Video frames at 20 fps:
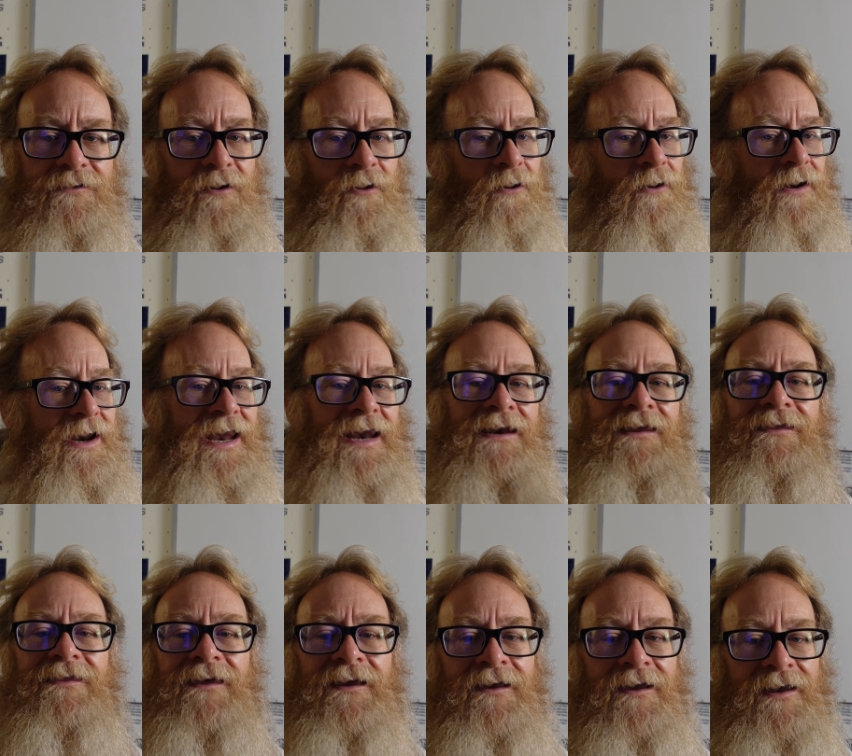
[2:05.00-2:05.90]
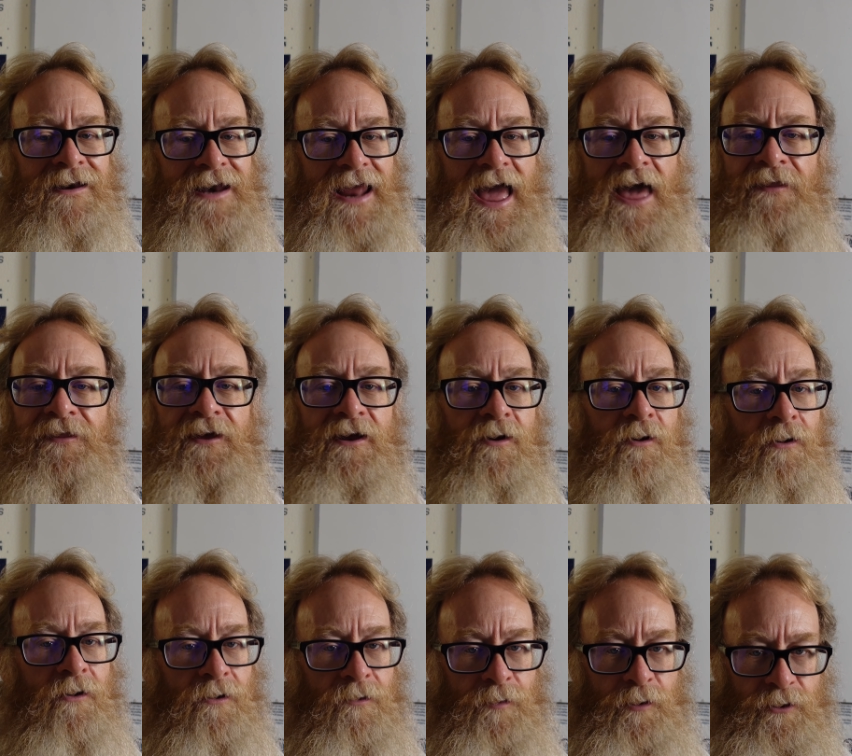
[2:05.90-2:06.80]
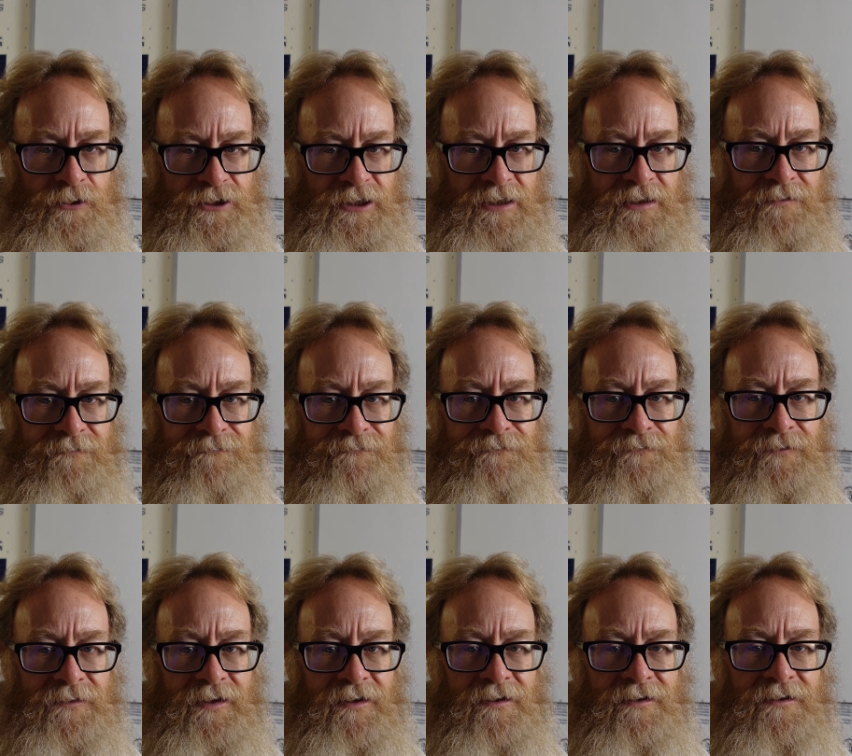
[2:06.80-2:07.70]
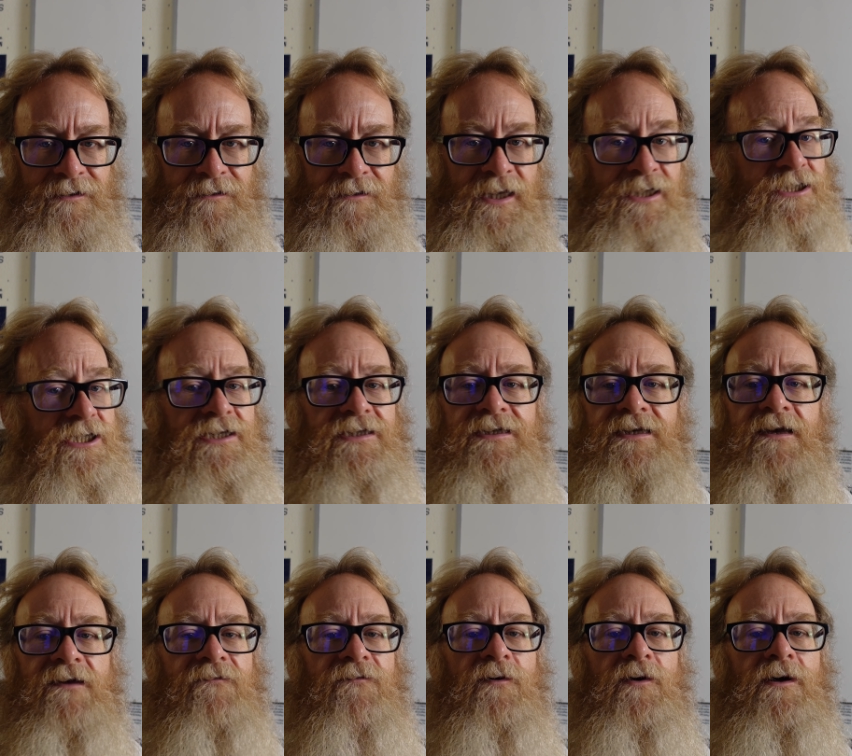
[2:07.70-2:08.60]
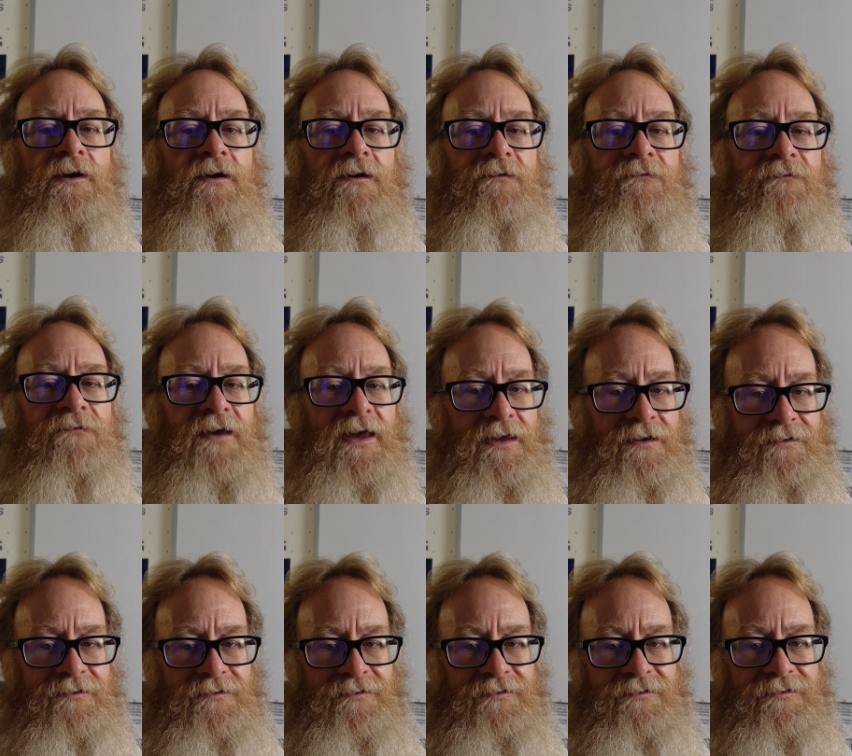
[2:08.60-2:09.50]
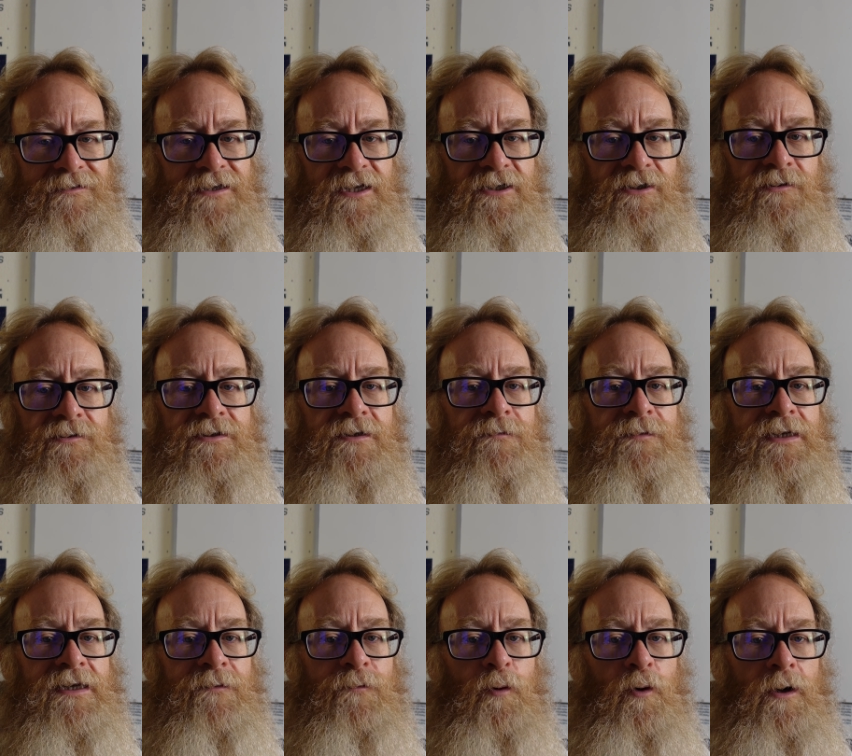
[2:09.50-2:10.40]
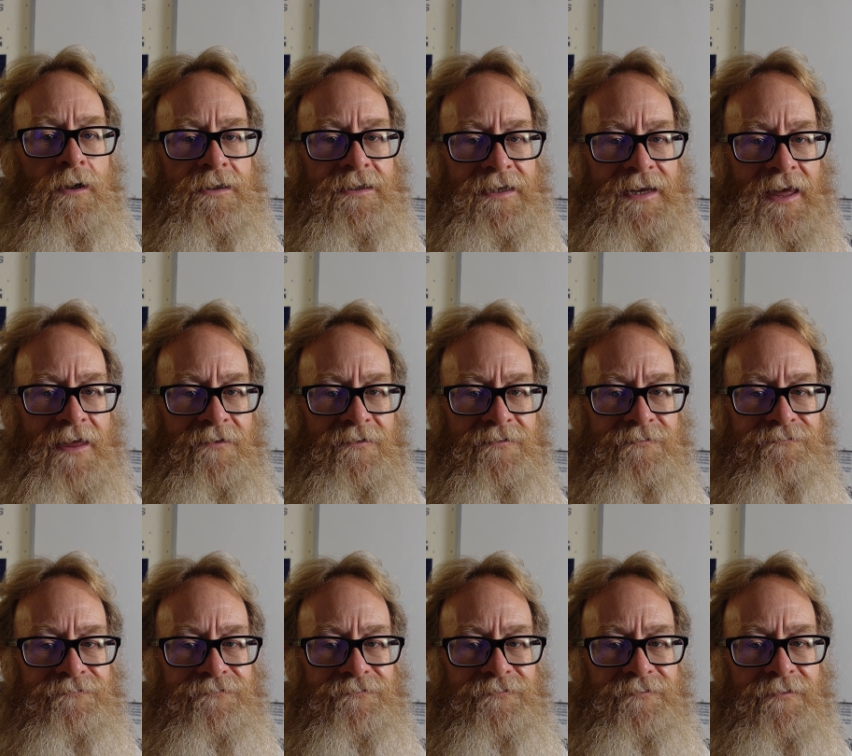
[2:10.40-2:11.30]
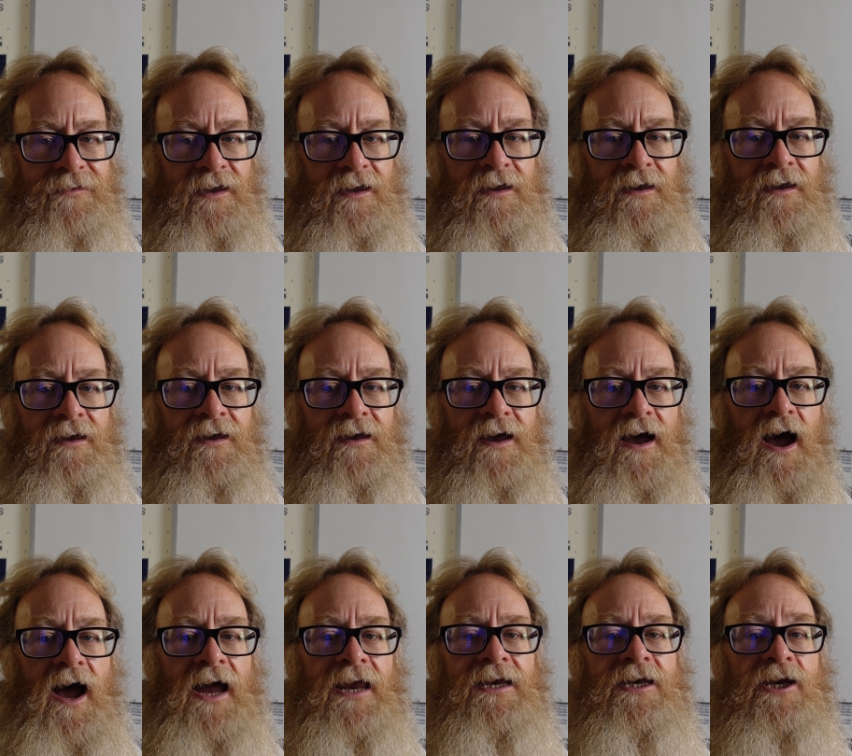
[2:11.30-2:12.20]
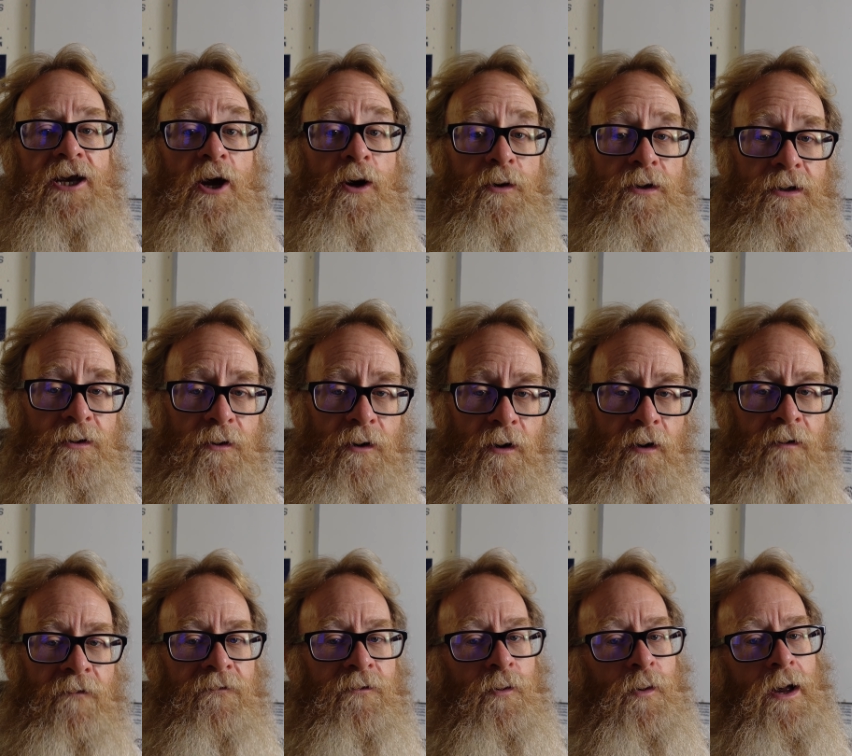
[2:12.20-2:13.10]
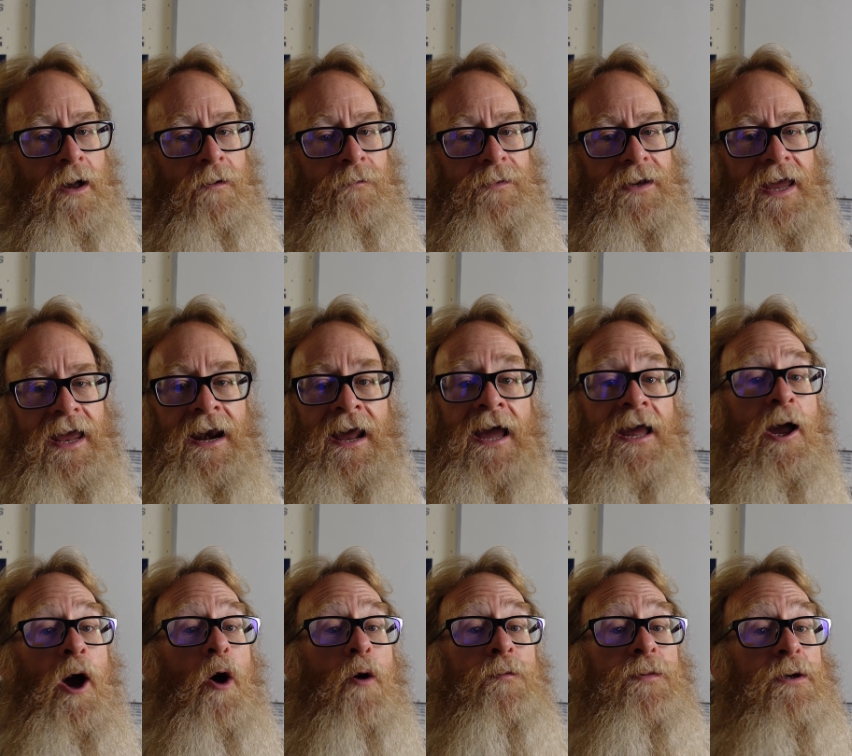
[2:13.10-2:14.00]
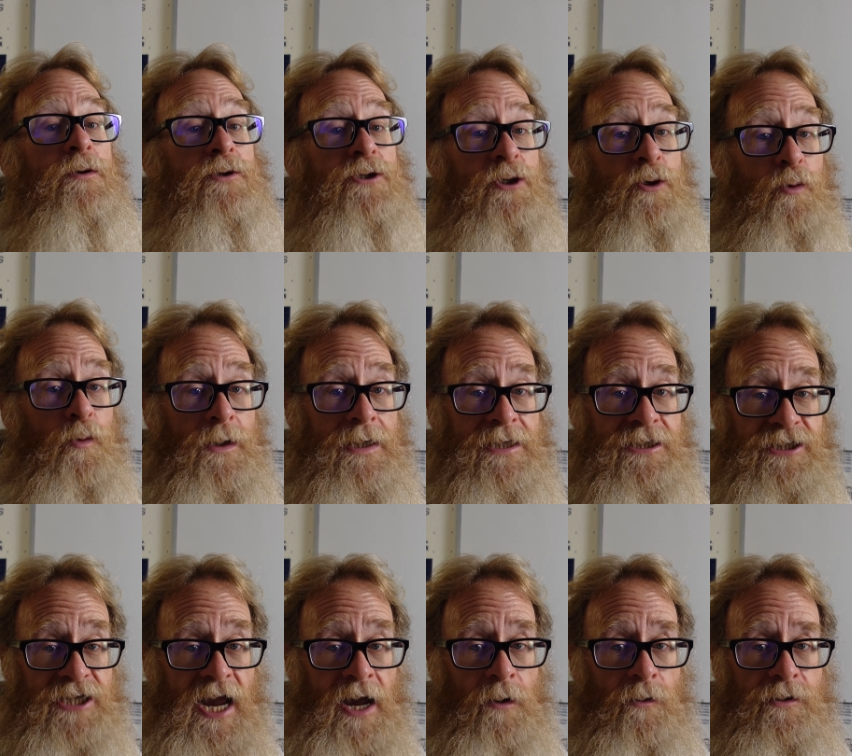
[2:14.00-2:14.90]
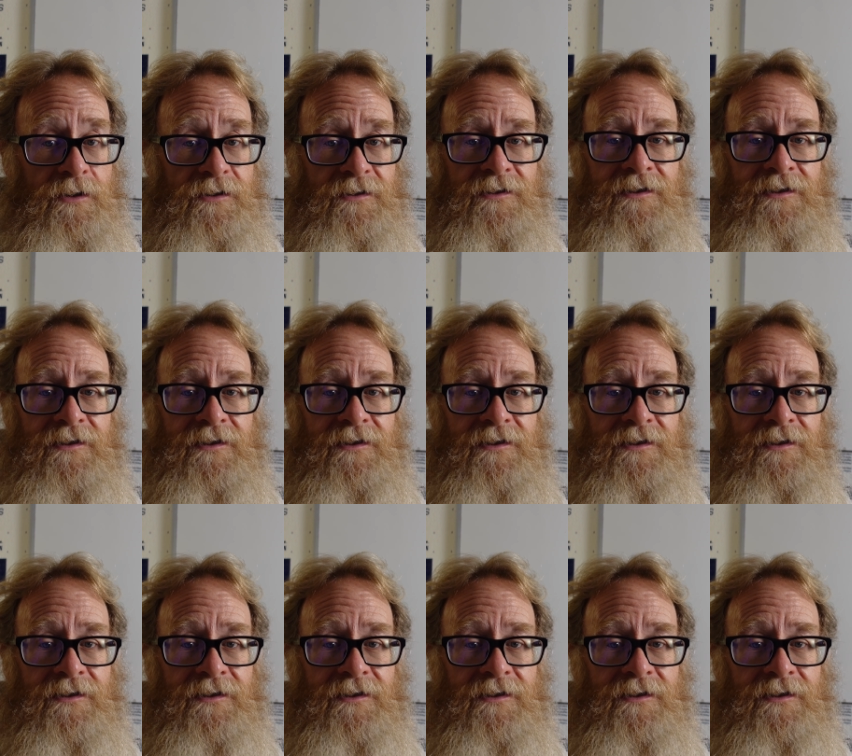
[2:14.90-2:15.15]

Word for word: or anything unethical or pushy. Let's just see if we're a good fit to do some deep work together. I know you're overwhelmed, and I hope you do reach out